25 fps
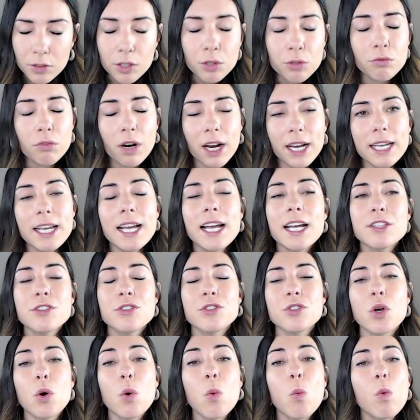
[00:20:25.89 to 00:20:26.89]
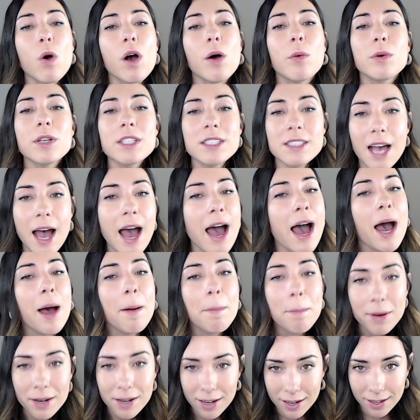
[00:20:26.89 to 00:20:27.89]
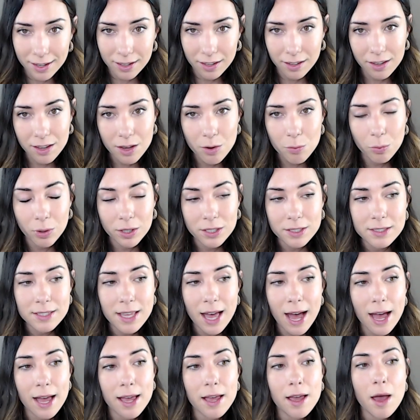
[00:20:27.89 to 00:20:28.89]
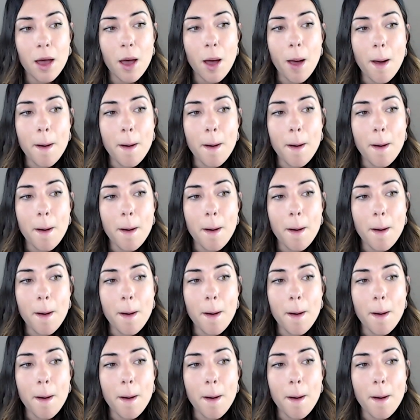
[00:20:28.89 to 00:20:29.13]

Right? And so what was happening was that